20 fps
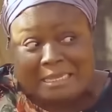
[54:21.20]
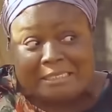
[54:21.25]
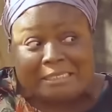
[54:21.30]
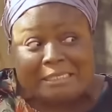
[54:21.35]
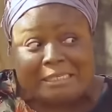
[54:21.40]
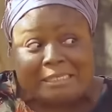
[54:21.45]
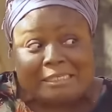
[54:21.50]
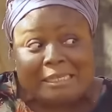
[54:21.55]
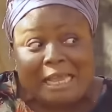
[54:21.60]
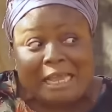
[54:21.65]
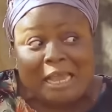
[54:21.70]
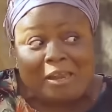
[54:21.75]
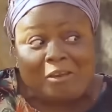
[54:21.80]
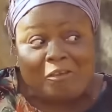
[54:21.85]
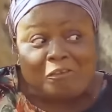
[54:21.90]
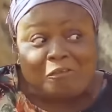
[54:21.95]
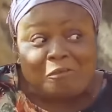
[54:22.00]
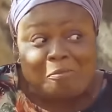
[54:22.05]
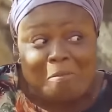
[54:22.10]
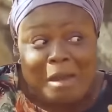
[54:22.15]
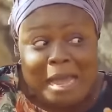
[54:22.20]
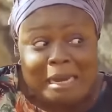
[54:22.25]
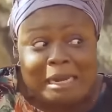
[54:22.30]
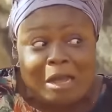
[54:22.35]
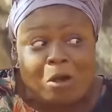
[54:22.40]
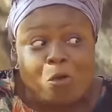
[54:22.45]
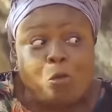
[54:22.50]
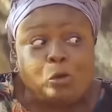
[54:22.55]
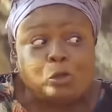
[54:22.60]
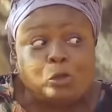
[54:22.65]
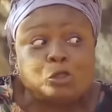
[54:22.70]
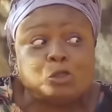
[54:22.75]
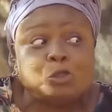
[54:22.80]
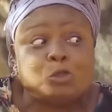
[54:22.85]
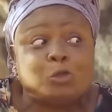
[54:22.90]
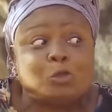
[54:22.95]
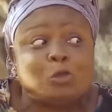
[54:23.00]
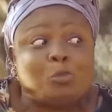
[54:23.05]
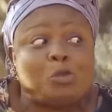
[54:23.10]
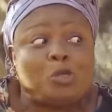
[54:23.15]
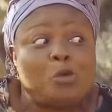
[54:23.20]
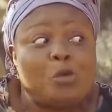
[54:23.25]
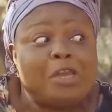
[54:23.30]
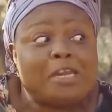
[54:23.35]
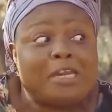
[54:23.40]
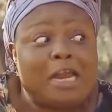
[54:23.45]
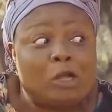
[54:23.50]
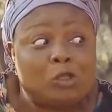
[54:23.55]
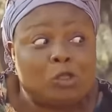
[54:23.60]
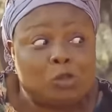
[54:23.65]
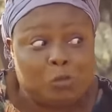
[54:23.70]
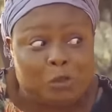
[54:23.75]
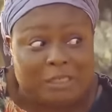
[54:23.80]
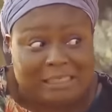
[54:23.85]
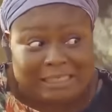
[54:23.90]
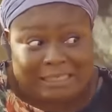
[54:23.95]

Is this kind of man I want you to be going out